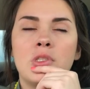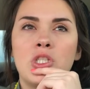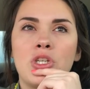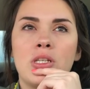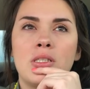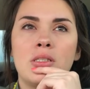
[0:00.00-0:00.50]

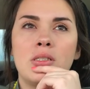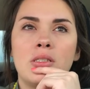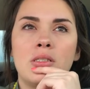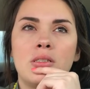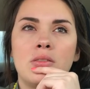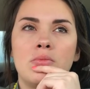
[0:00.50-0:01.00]

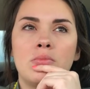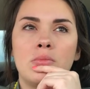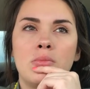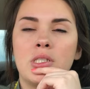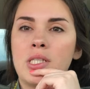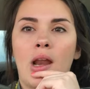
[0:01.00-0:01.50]
just
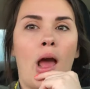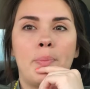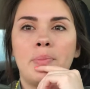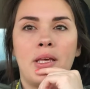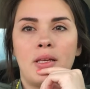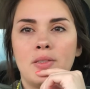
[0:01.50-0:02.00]
wasn't
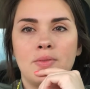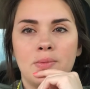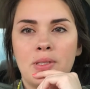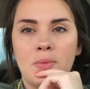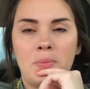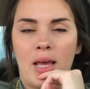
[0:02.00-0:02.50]
happy
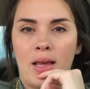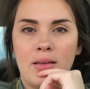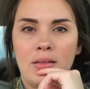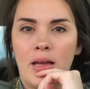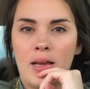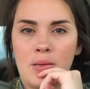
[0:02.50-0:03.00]
with me
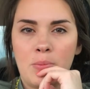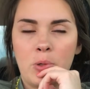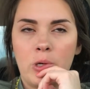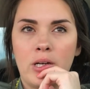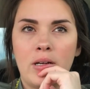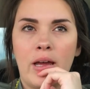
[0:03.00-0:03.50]

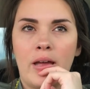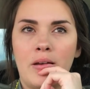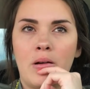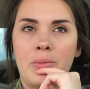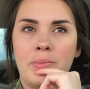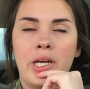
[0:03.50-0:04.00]
anymore
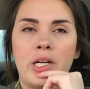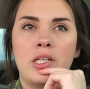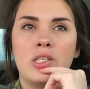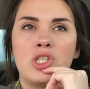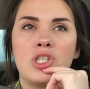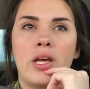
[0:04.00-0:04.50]
and our
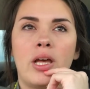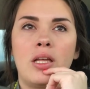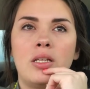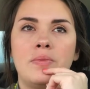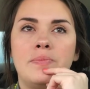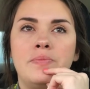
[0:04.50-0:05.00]
marriage,
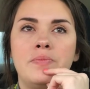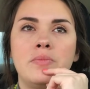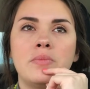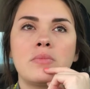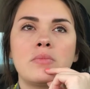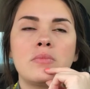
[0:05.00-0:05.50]
and
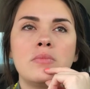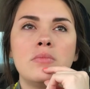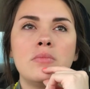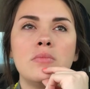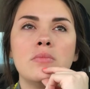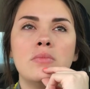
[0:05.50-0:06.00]

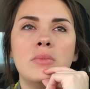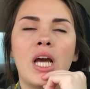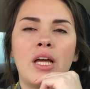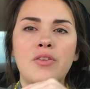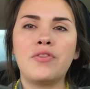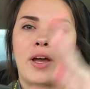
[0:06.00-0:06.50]

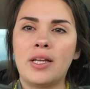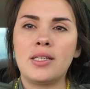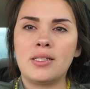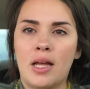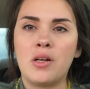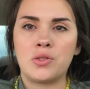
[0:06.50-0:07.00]
had to find
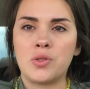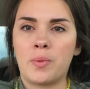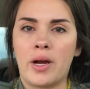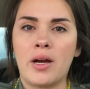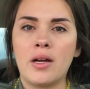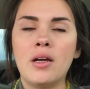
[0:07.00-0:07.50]
it
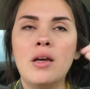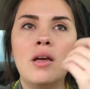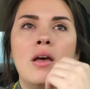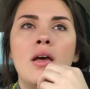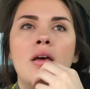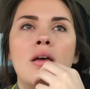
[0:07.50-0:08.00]
elsewhere.
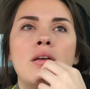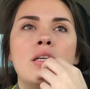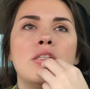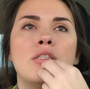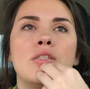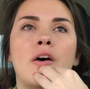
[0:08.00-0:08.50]

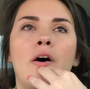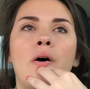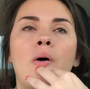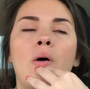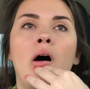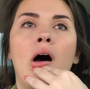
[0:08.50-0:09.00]

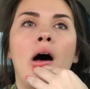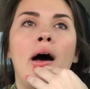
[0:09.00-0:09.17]
So